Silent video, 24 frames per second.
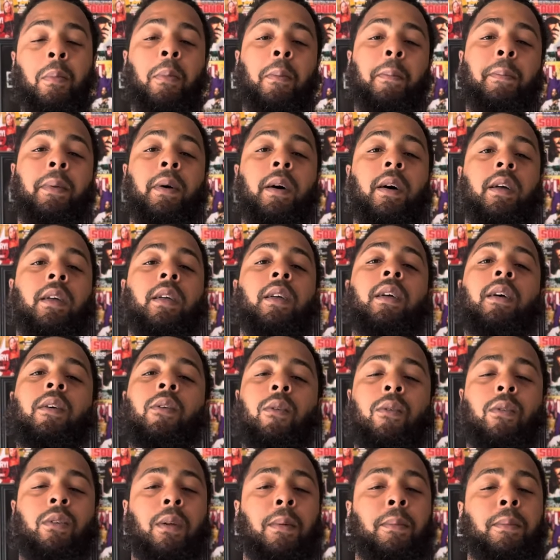But
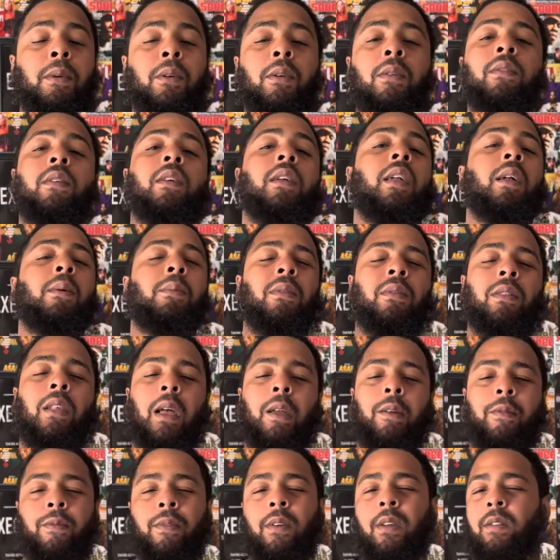on the music, he was,
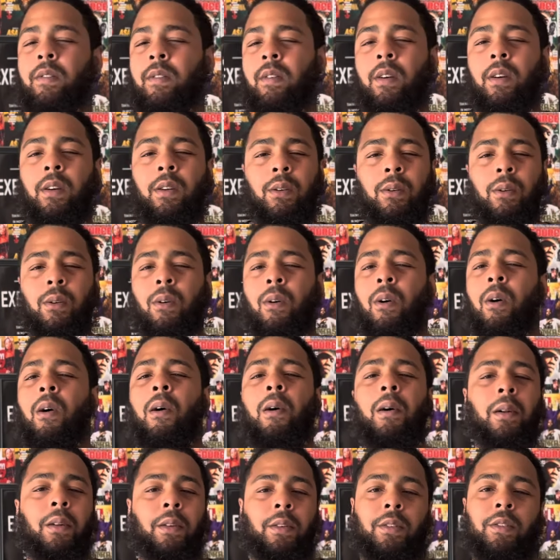like, featuring on
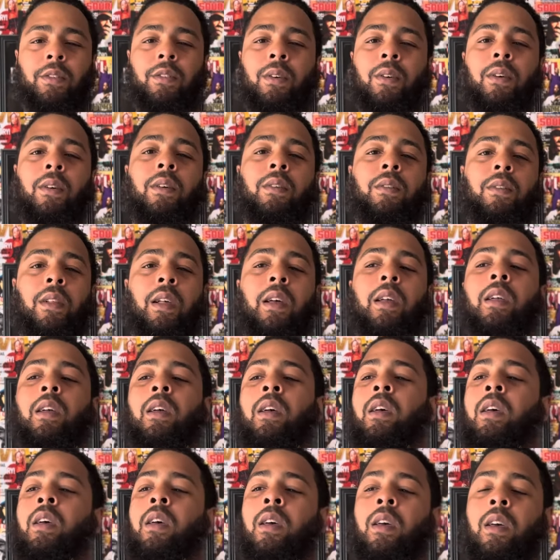artist joints. Like,
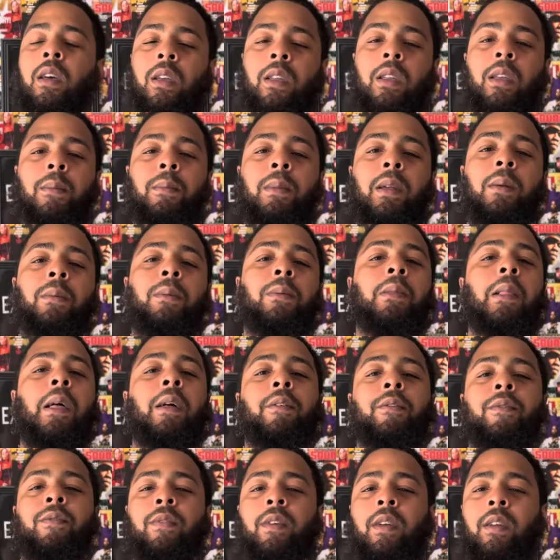you know what I mean? It was, like,
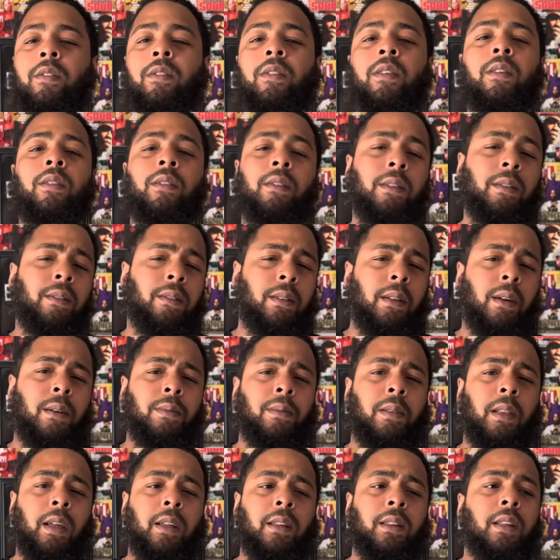features and stuff
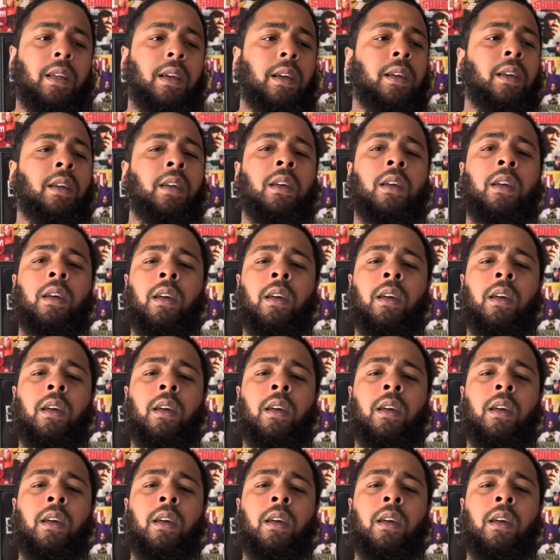like that.